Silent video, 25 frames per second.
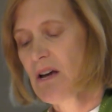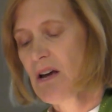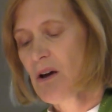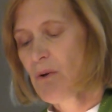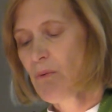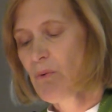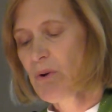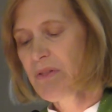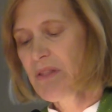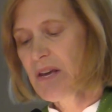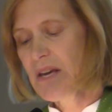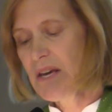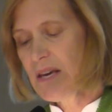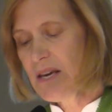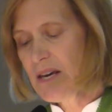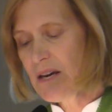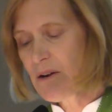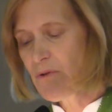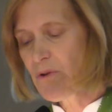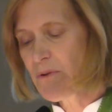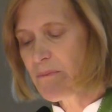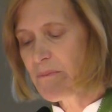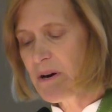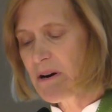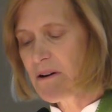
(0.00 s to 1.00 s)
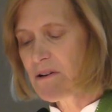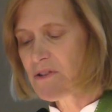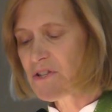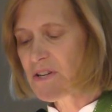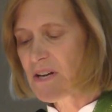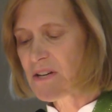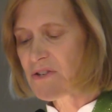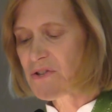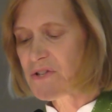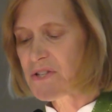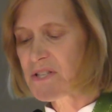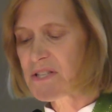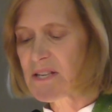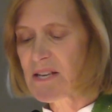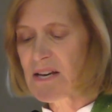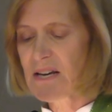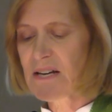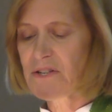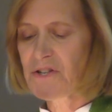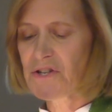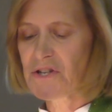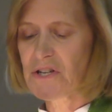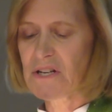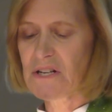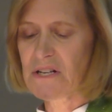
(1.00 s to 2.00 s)
When the equal marriage
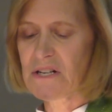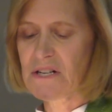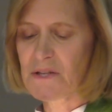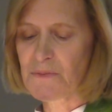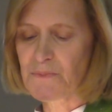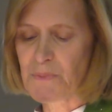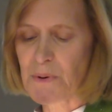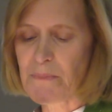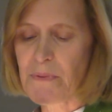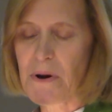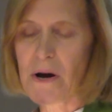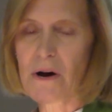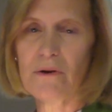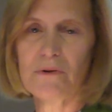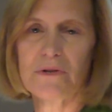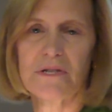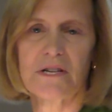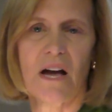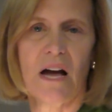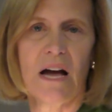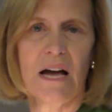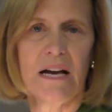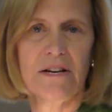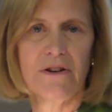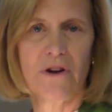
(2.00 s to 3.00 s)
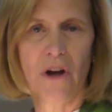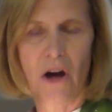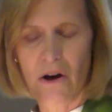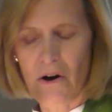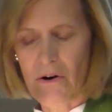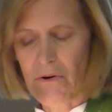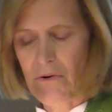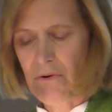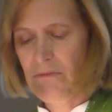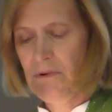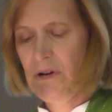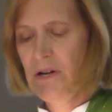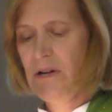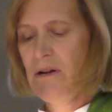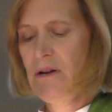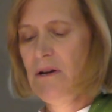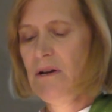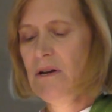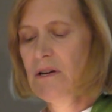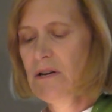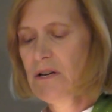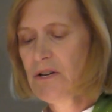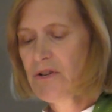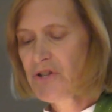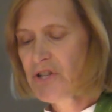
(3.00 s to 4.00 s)
legislation is proposed, I know
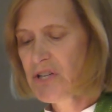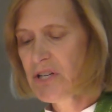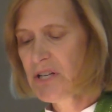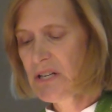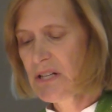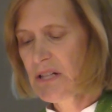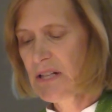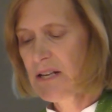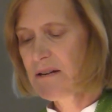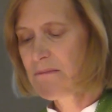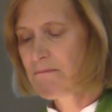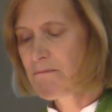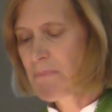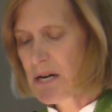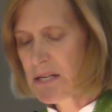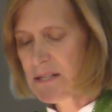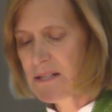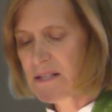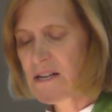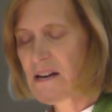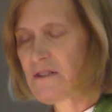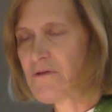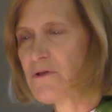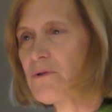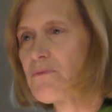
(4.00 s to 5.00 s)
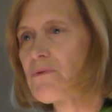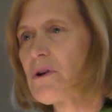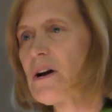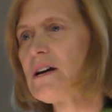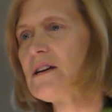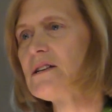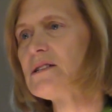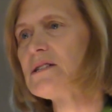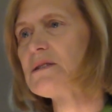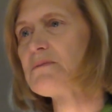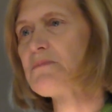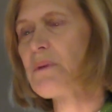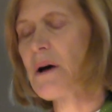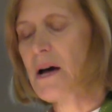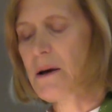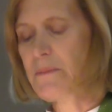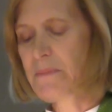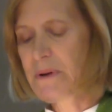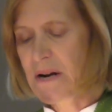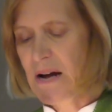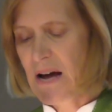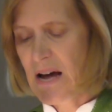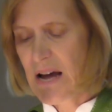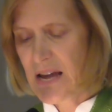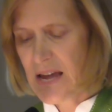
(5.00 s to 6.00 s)
she and Lynn must have the rights Bob
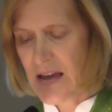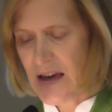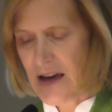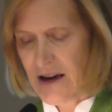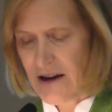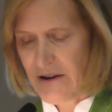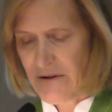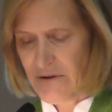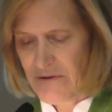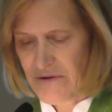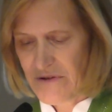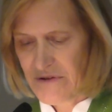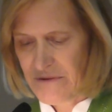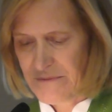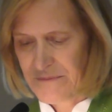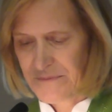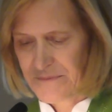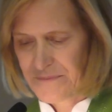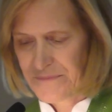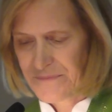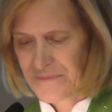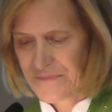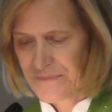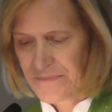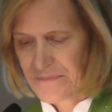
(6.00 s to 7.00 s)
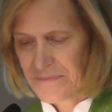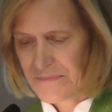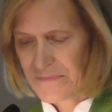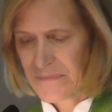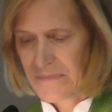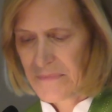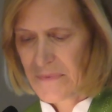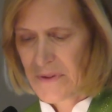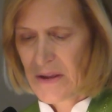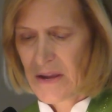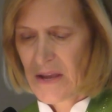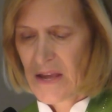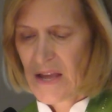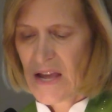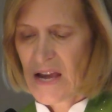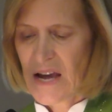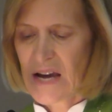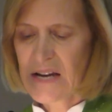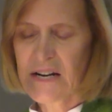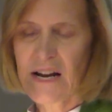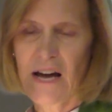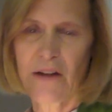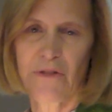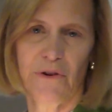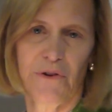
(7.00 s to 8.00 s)
and I have.
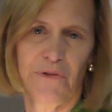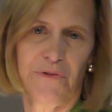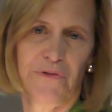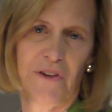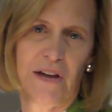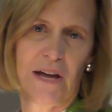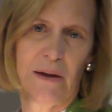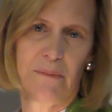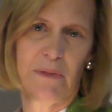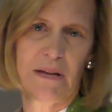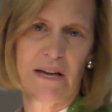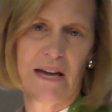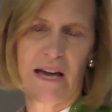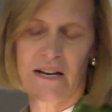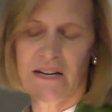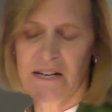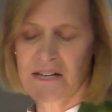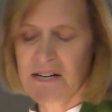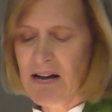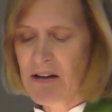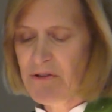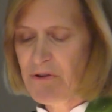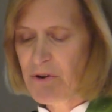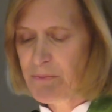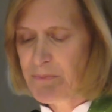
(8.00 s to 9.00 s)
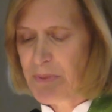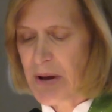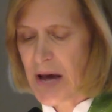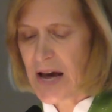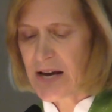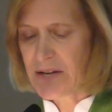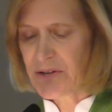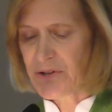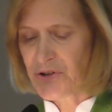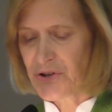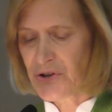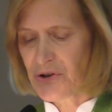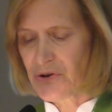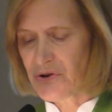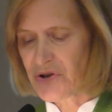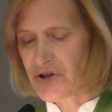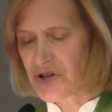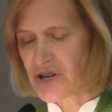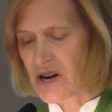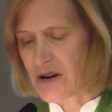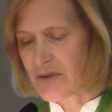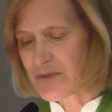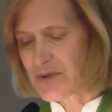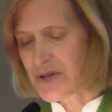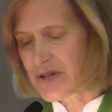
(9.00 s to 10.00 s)
Another family at another past church
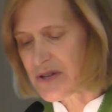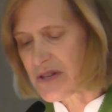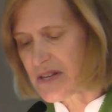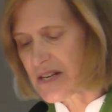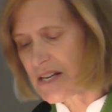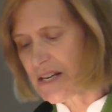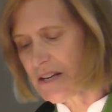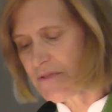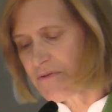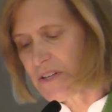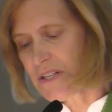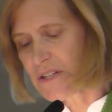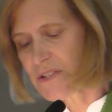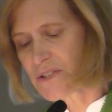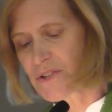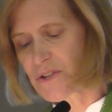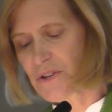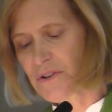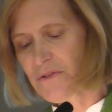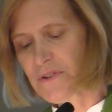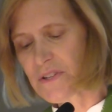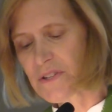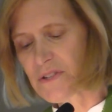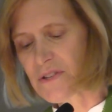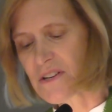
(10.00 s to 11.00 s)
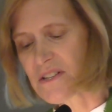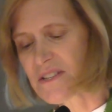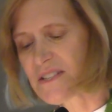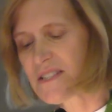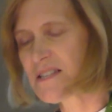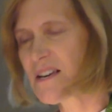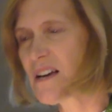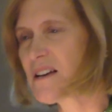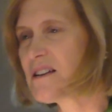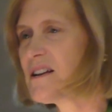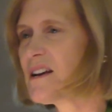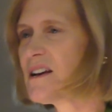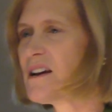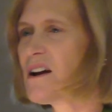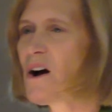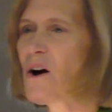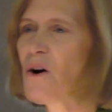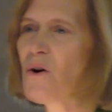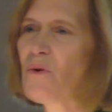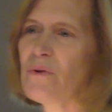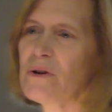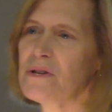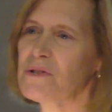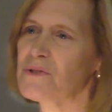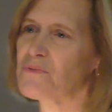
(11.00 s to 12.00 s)
comes to the evening service on Sunday,
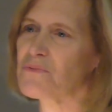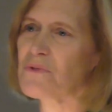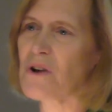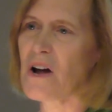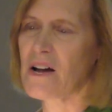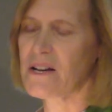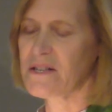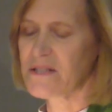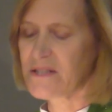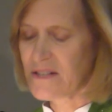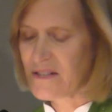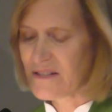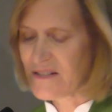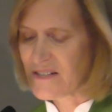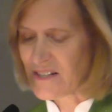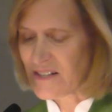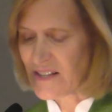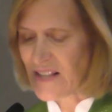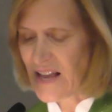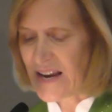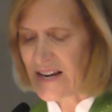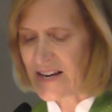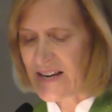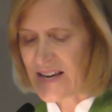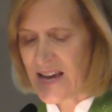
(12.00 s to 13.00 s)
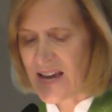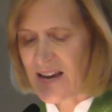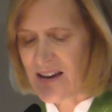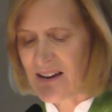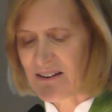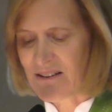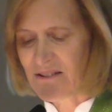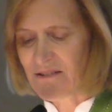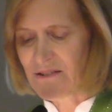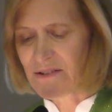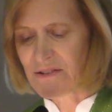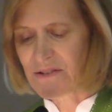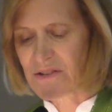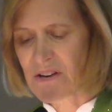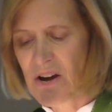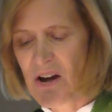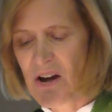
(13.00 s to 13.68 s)
always rising to light candles.